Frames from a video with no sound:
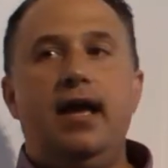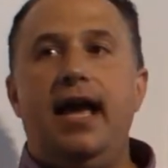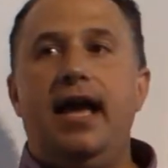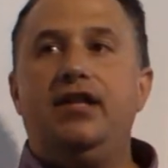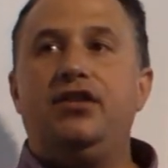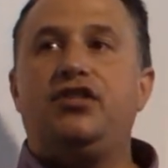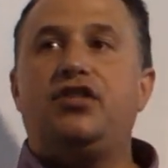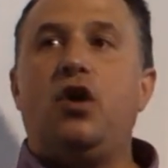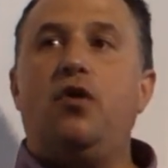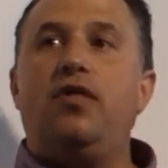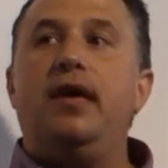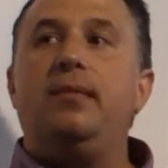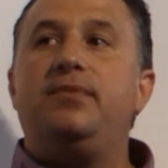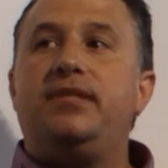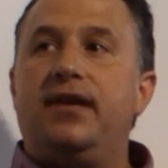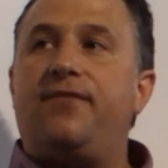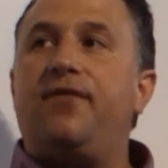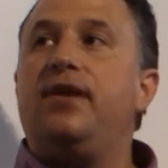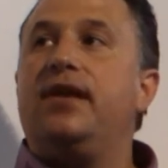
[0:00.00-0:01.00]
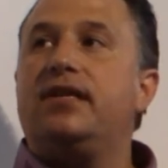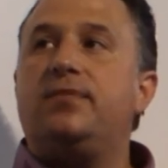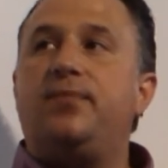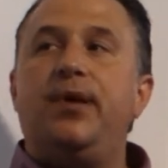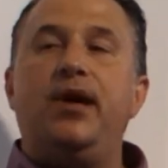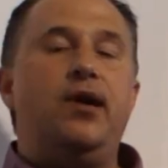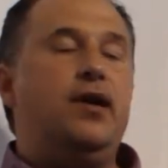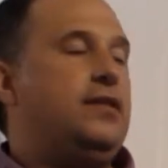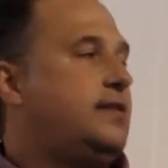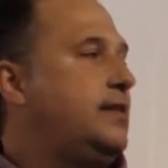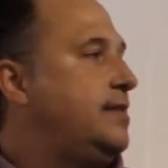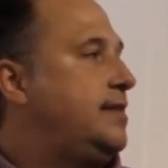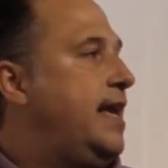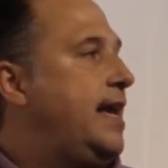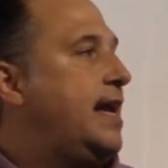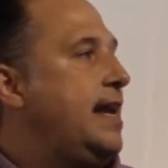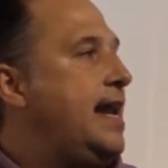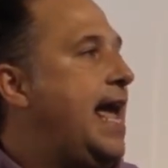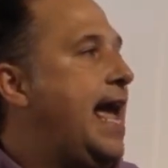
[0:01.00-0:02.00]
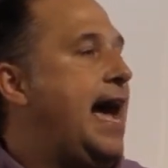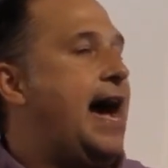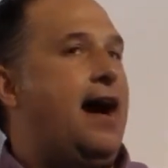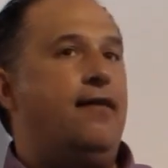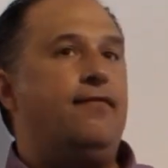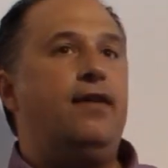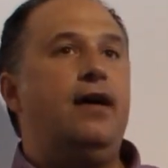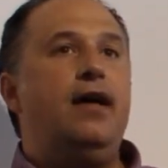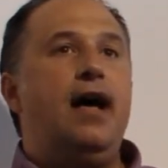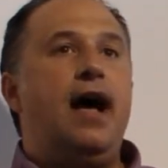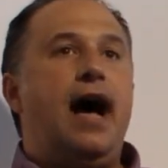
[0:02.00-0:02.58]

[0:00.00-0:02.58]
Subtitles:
and show them different experiences that they have